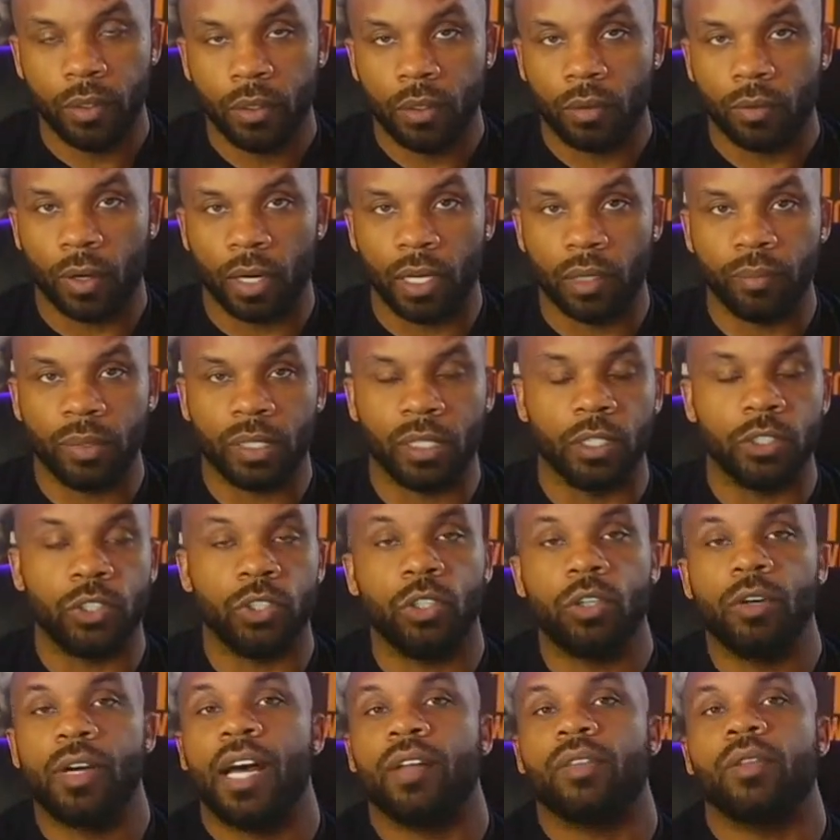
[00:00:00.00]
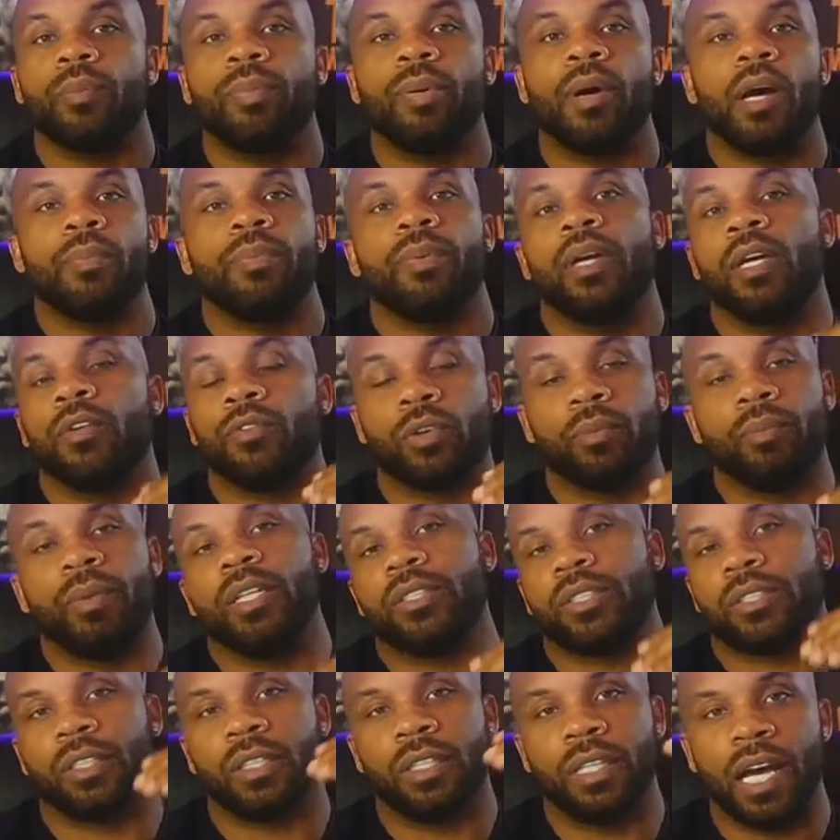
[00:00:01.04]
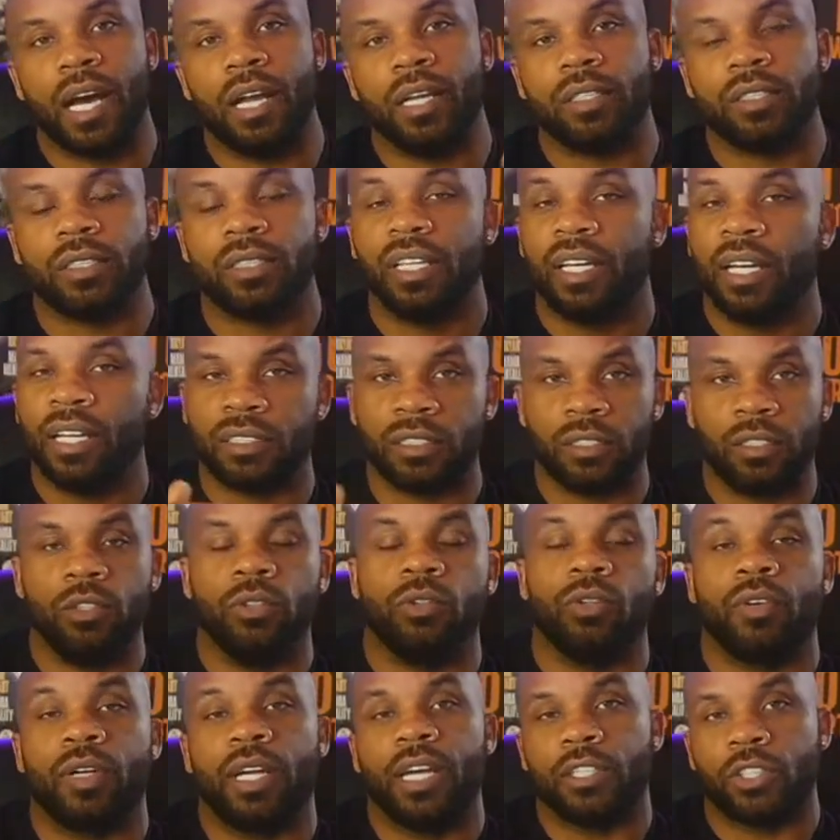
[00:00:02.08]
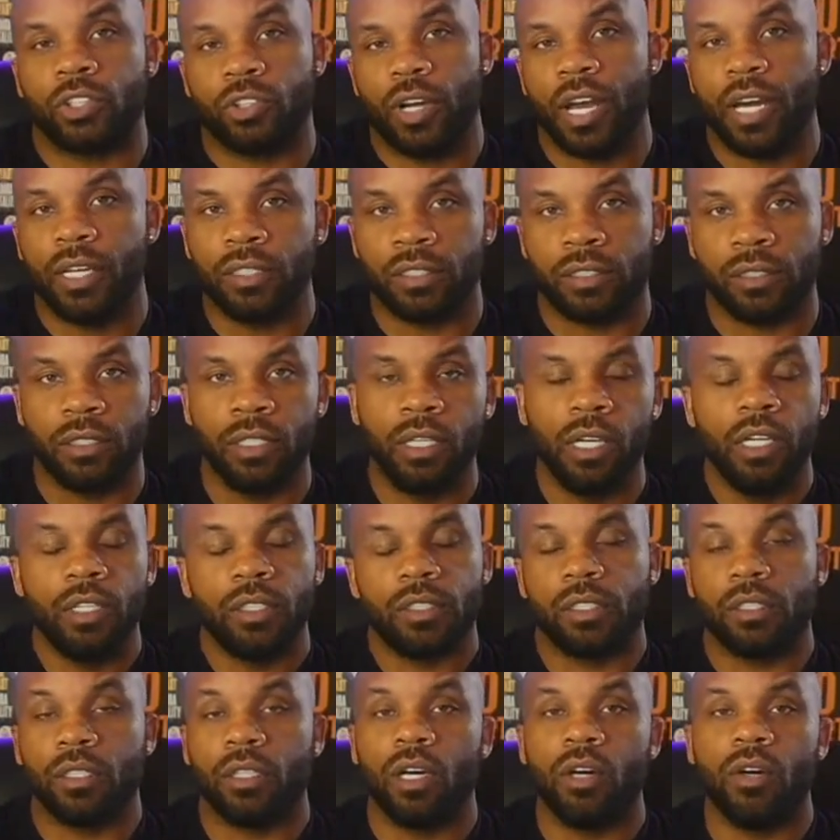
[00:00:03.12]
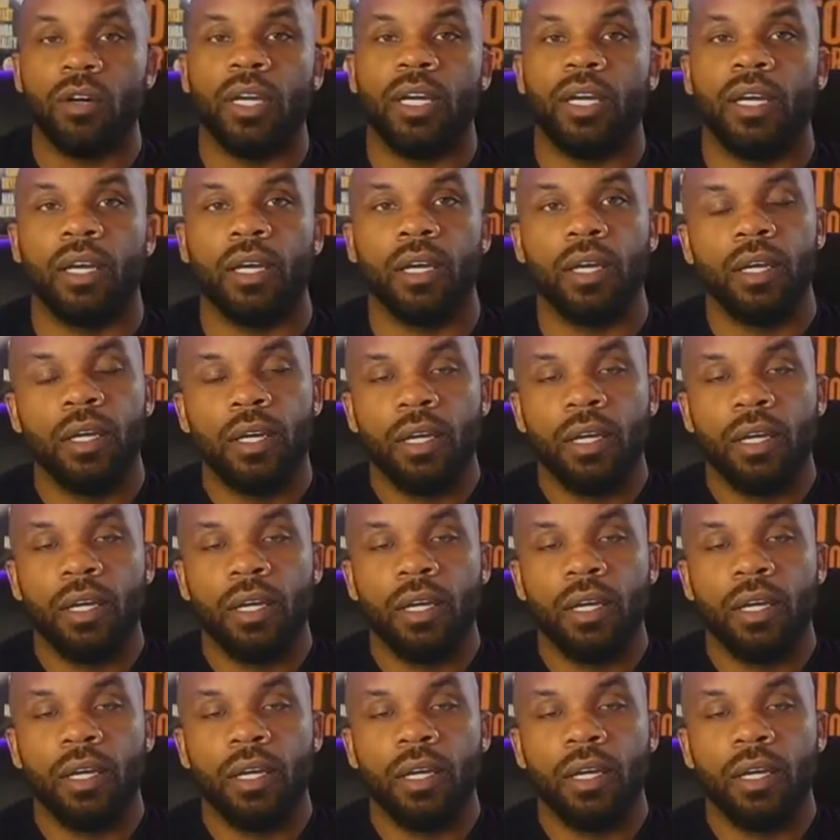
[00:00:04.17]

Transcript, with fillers: right? Because you don't have the proper information and knowledge to execute on that strategy to go ahead